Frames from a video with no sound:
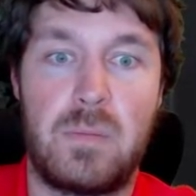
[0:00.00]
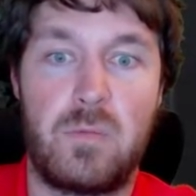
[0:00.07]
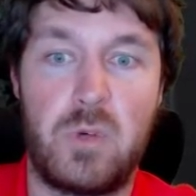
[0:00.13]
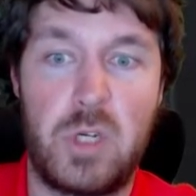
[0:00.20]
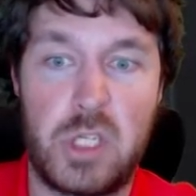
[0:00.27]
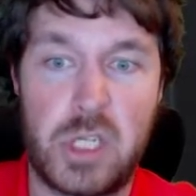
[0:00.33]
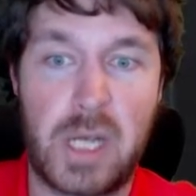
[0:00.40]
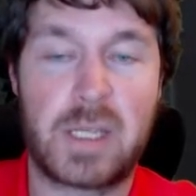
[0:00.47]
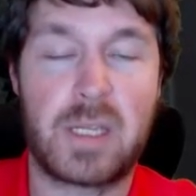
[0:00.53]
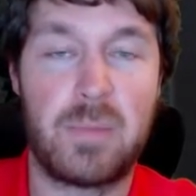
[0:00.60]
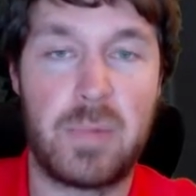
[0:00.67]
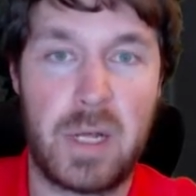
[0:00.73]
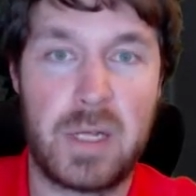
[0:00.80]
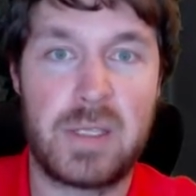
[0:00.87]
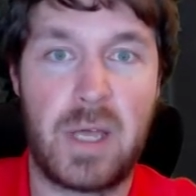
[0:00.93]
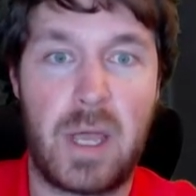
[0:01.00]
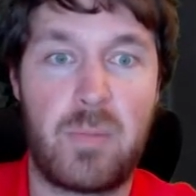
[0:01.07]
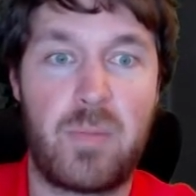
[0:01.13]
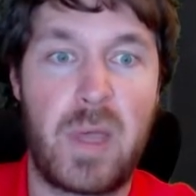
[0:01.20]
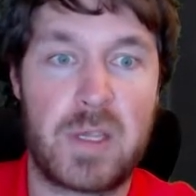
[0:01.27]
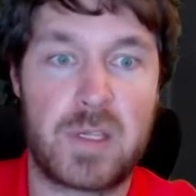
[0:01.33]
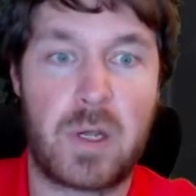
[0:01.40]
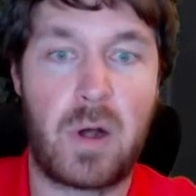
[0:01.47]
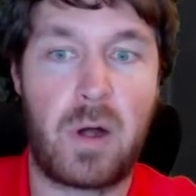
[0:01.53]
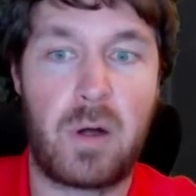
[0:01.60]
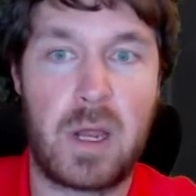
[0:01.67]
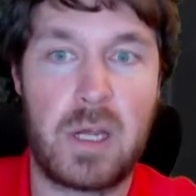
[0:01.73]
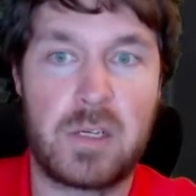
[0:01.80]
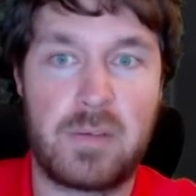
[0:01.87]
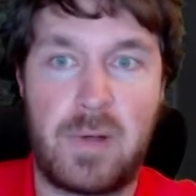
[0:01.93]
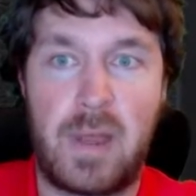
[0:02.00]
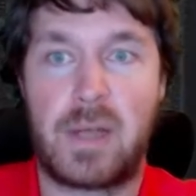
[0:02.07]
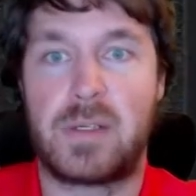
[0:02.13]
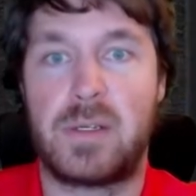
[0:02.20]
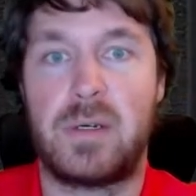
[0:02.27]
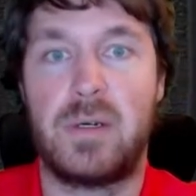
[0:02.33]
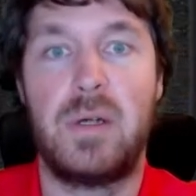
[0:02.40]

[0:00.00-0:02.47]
reject a blood type based on Rh factor